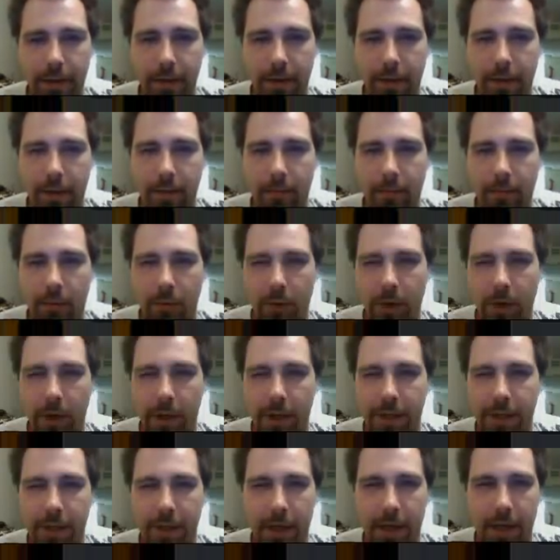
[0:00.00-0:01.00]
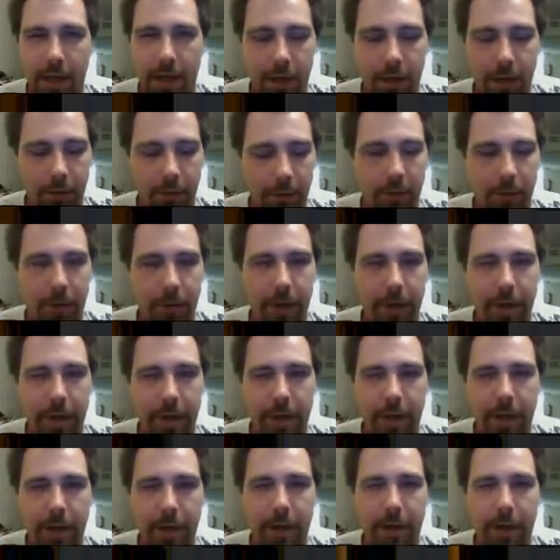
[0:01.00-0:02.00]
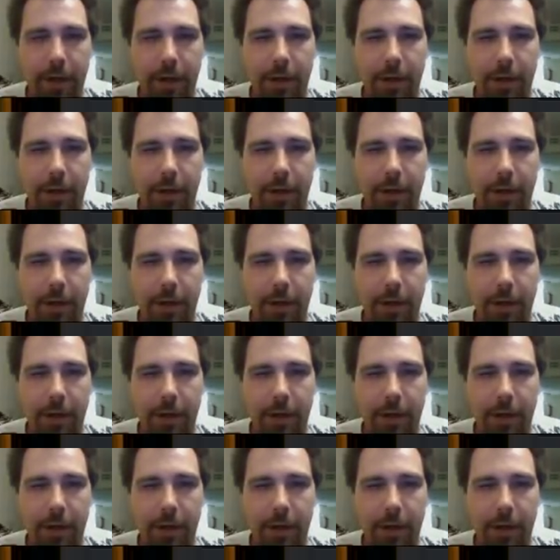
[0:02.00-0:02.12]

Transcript: But we also got hungry quick. Oh,